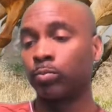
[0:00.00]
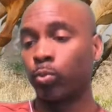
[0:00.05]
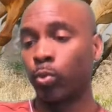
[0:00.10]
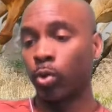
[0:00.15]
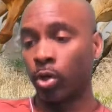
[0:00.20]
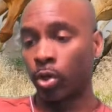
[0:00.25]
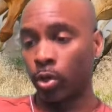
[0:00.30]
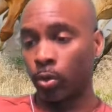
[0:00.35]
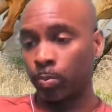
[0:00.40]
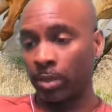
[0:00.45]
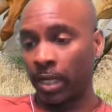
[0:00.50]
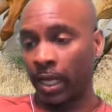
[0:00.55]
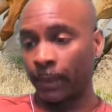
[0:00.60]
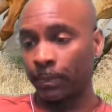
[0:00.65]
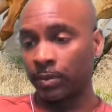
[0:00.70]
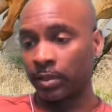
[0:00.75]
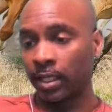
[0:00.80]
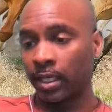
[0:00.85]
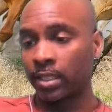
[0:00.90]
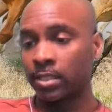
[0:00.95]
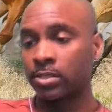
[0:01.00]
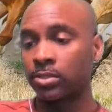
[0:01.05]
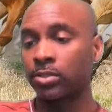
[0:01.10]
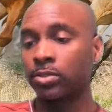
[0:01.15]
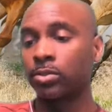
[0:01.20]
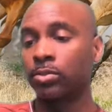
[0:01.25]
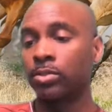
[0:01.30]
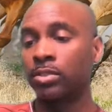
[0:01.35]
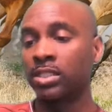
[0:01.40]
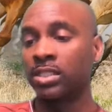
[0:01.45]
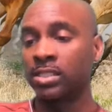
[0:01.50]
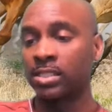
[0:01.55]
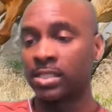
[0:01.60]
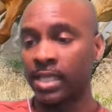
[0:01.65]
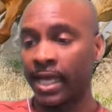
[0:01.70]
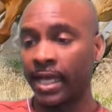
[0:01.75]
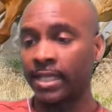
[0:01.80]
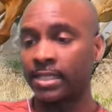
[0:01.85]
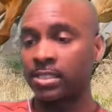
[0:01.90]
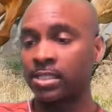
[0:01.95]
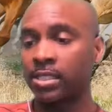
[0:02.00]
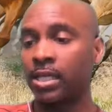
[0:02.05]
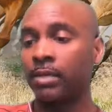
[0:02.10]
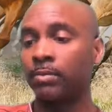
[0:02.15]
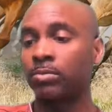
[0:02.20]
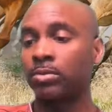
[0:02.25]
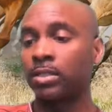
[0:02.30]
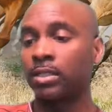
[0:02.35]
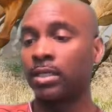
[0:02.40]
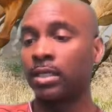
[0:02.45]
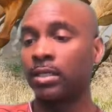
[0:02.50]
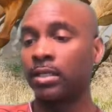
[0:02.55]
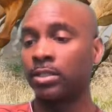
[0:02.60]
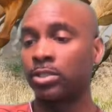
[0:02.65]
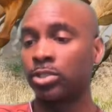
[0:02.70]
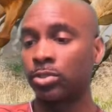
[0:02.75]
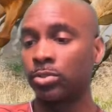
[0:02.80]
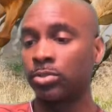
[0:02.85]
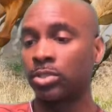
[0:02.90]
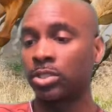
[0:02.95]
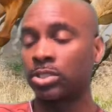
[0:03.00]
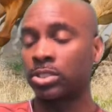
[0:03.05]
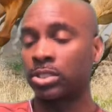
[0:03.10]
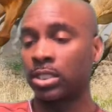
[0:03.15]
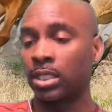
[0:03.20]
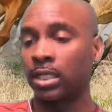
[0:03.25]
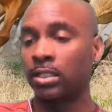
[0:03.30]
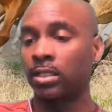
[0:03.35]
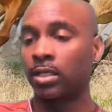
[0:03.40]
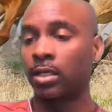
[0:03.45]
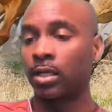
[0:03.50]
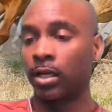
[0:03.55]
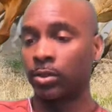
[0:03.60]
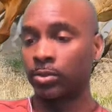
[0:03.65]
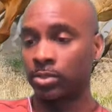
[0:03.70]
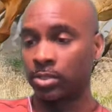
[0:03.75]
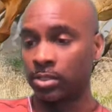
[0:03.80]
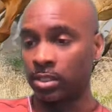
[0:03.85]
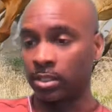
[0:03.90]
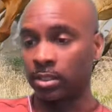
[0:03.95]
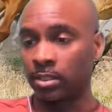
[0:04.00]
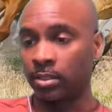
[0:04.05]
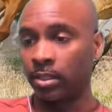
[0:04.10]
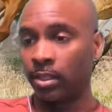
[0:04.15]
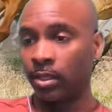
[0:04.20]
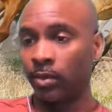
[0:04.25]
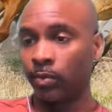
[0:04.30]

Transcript: world population to do the exact same thing that you just said the goats did,